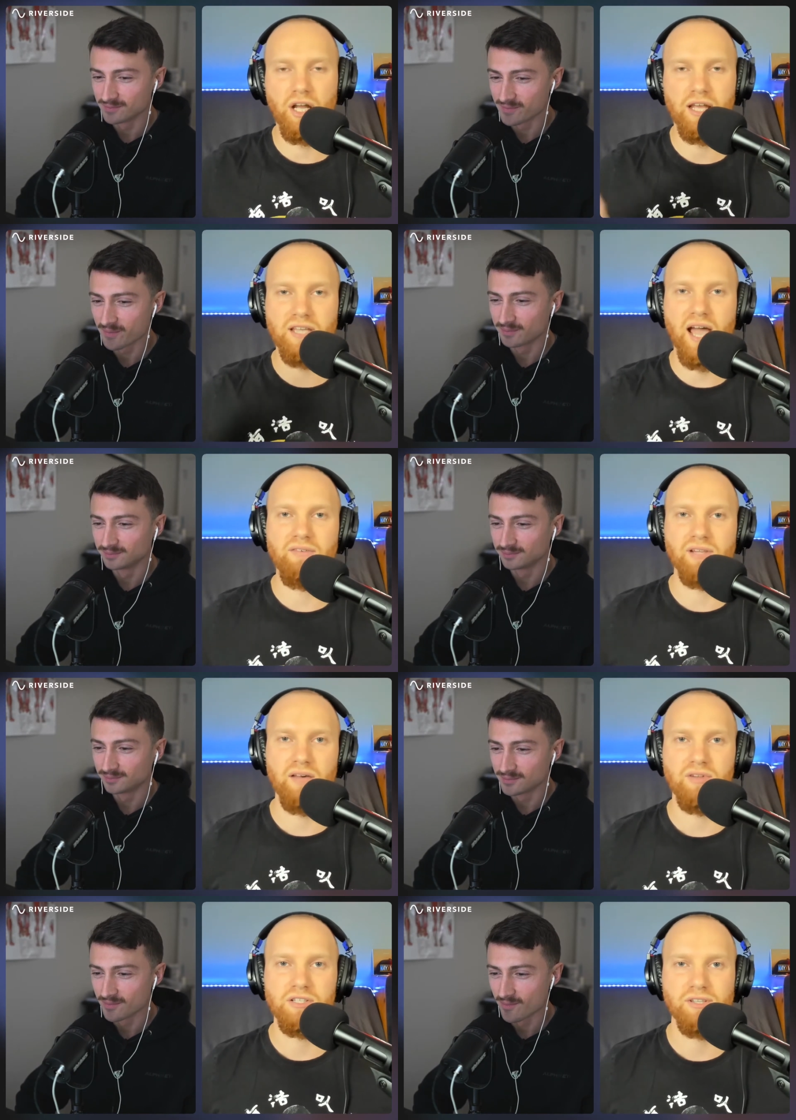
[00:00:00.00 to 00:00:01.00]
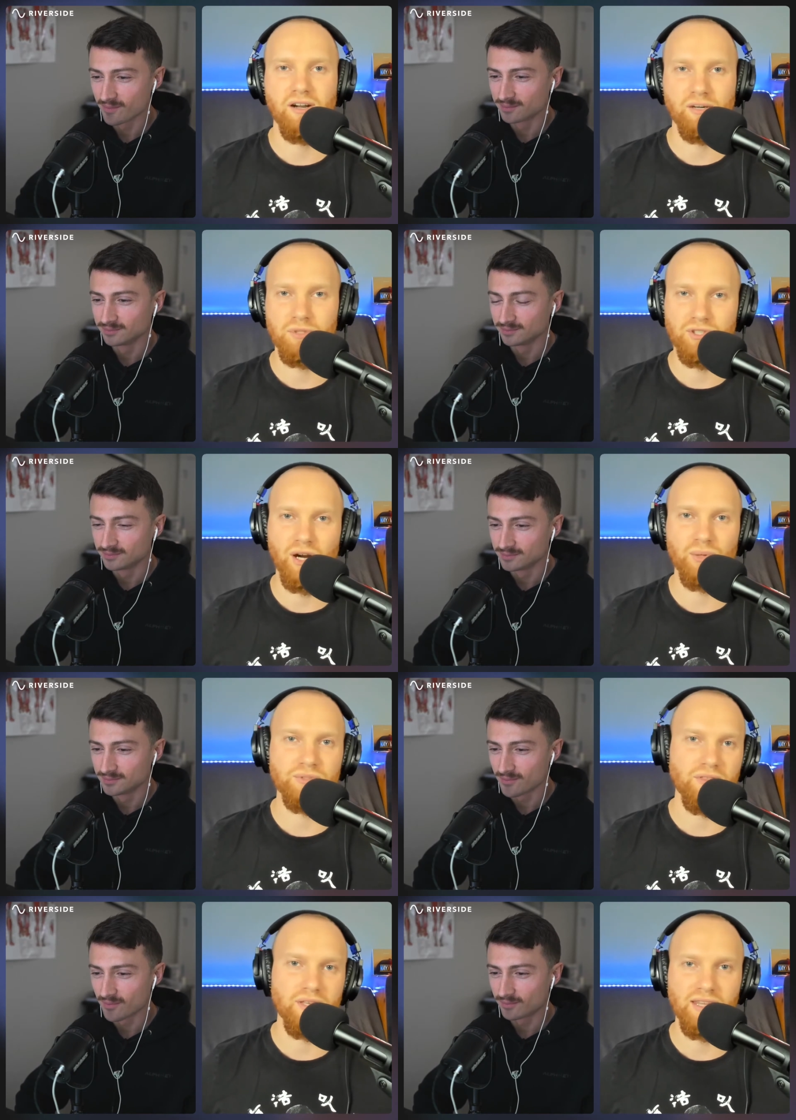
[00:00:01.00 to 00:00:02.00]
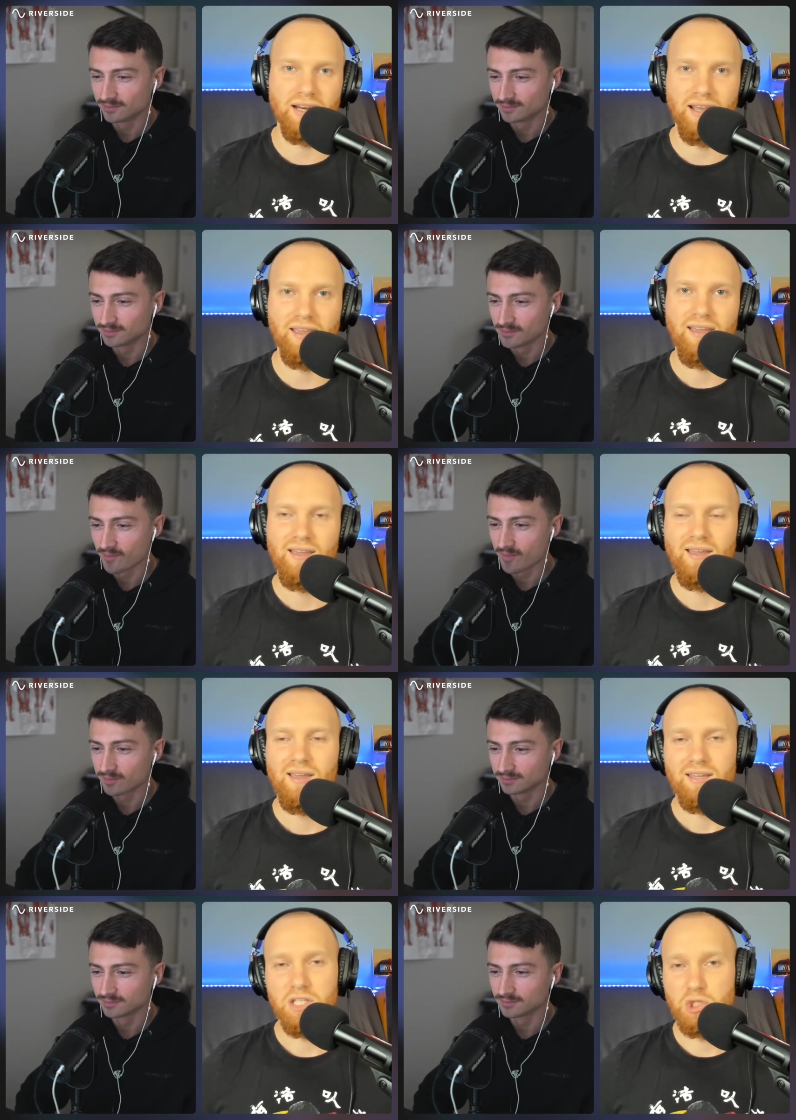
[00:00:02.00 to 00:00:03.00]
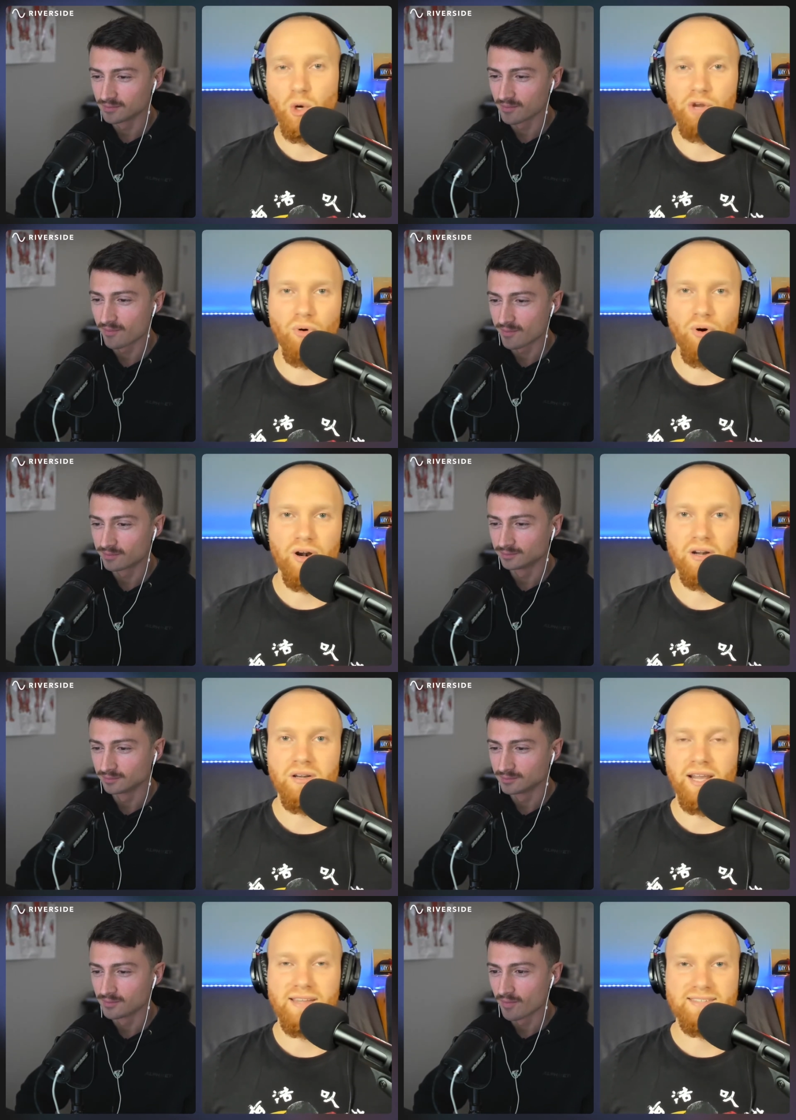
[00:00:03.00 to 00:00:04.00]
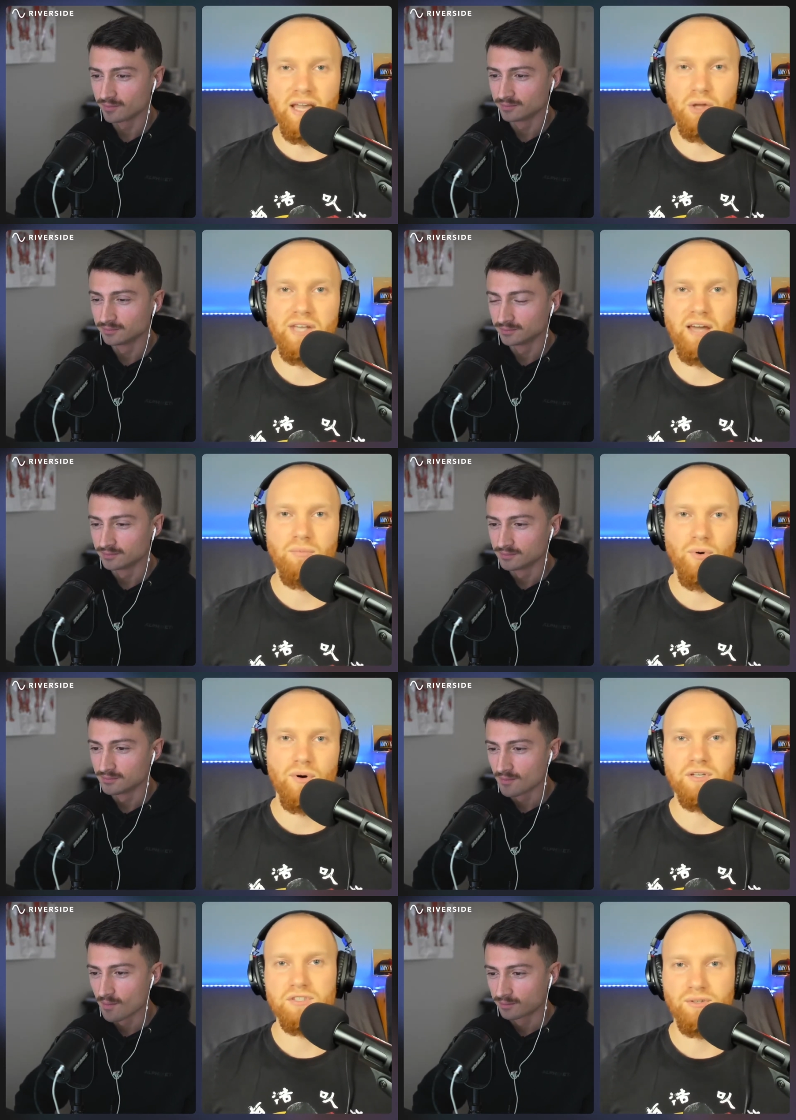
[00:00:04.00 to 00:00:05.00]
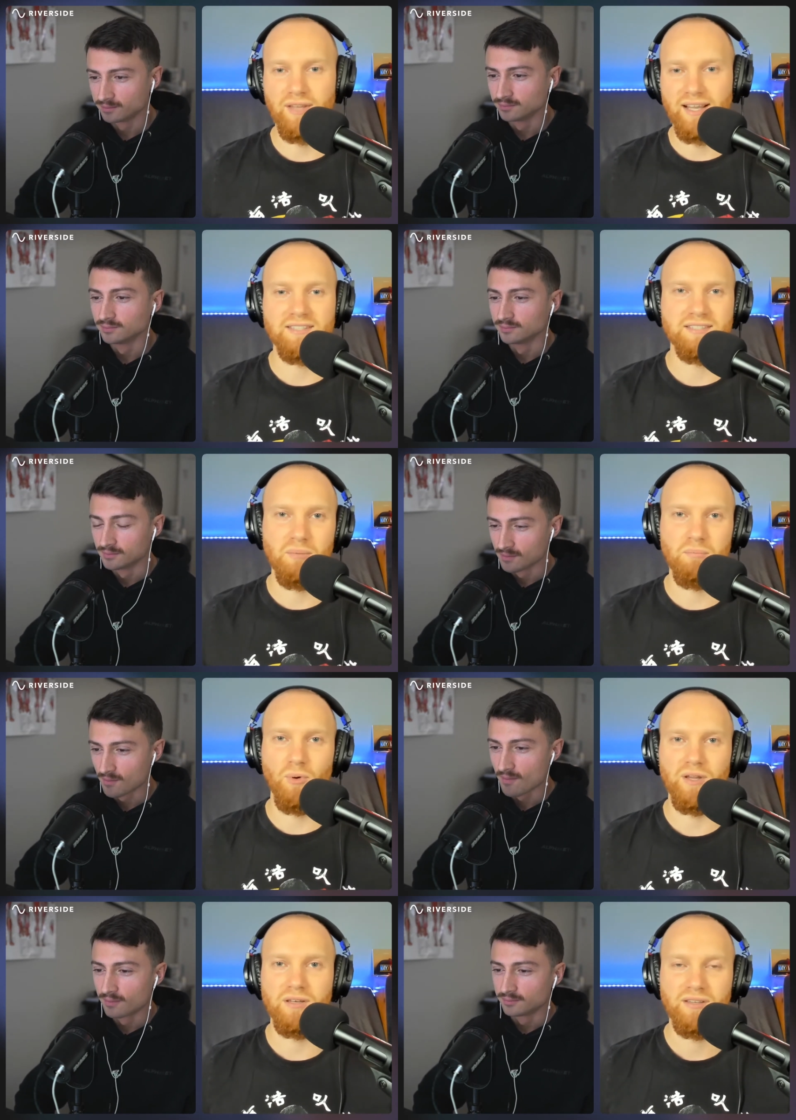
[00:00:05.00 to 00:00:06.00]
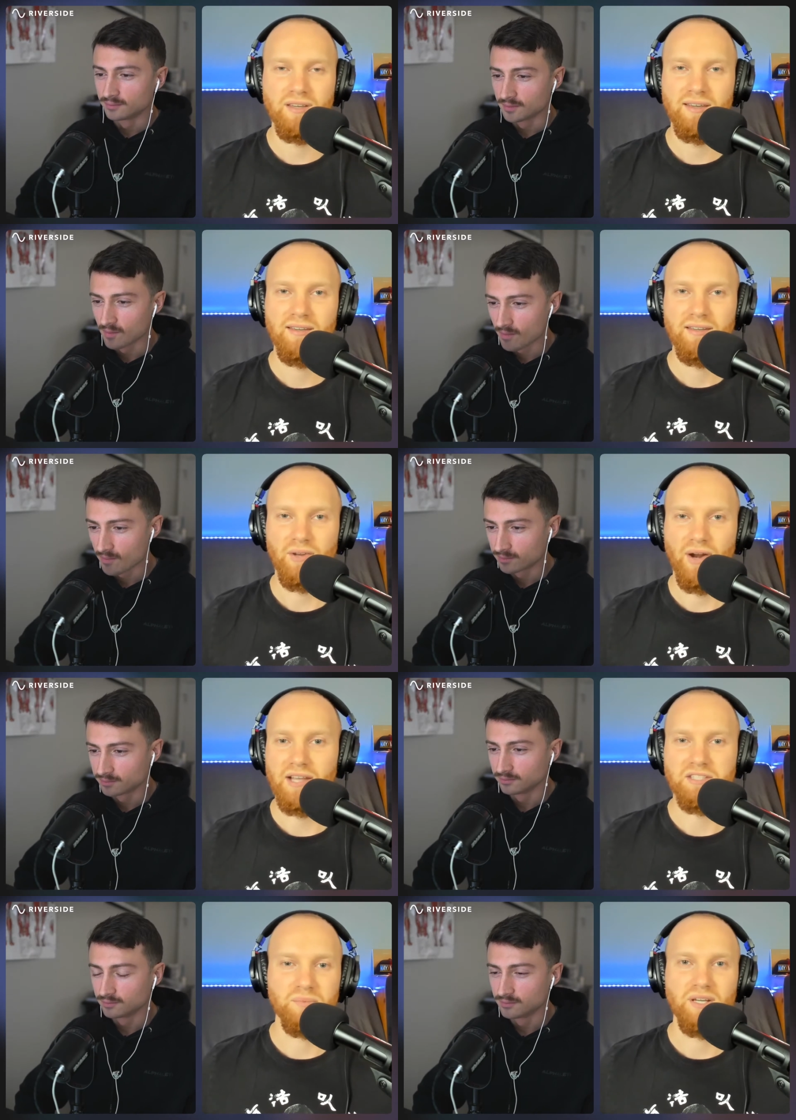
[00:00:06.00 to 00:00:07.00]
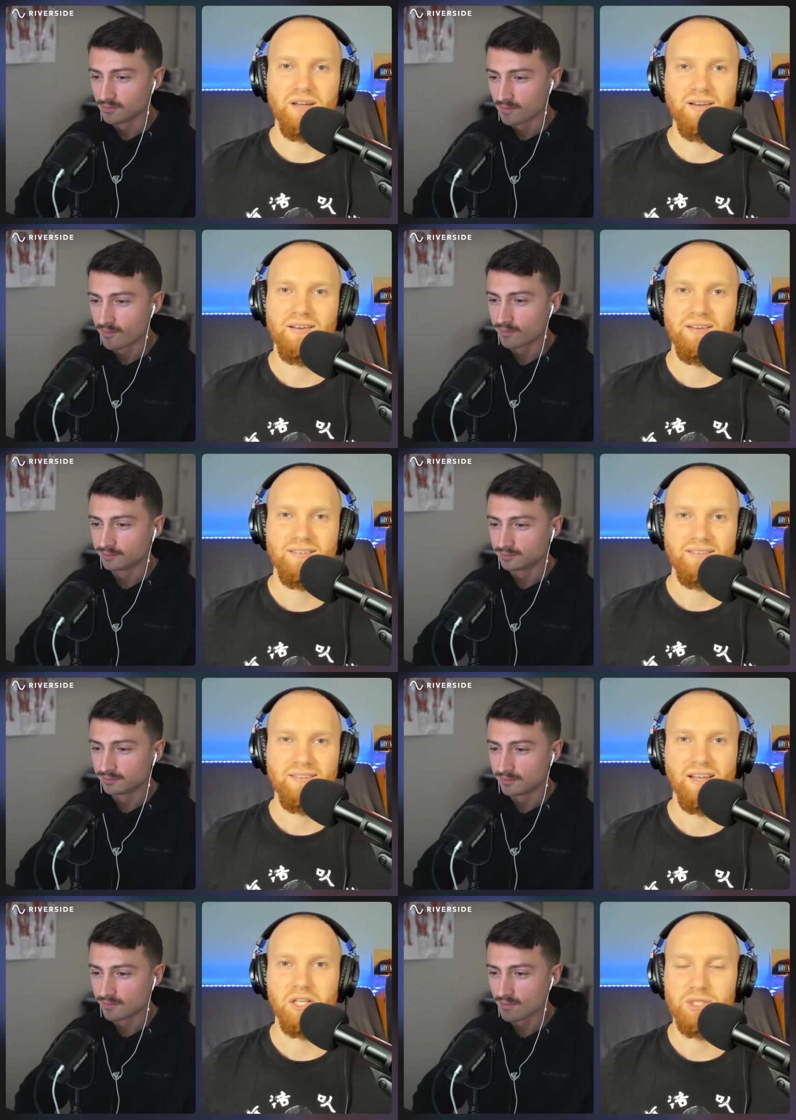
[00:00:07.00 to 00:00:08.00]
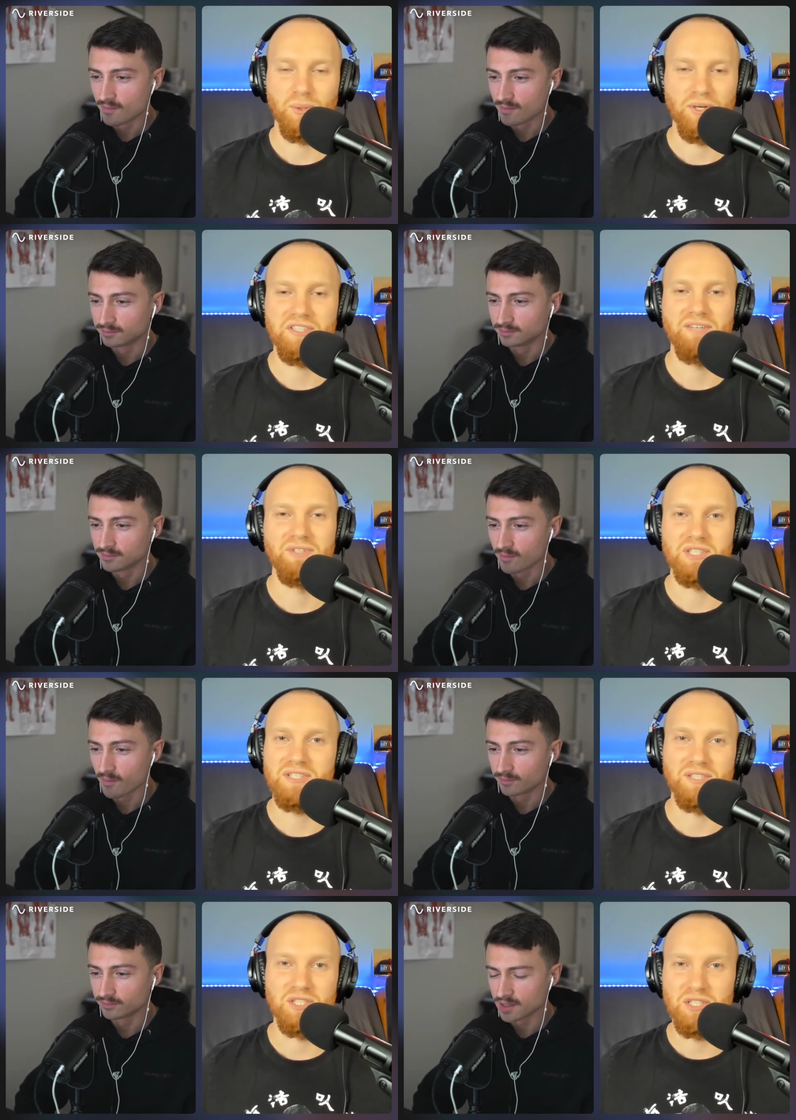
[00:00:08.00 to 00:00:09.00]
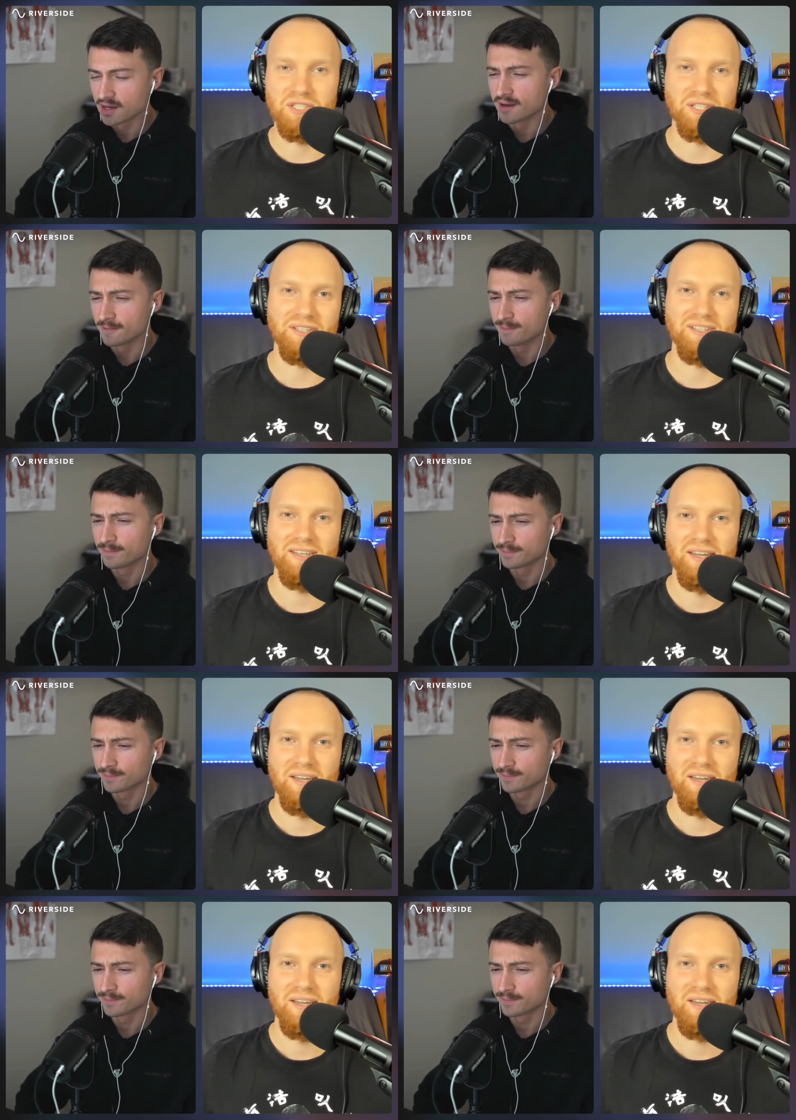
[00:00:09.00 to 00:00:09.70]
Speaker 1: not as high of a level as soccer, but soccer was the thing that I enjoyed more and excelled at more. And so, like at some point, there has to be a like a choice, and even just logistically. Yeah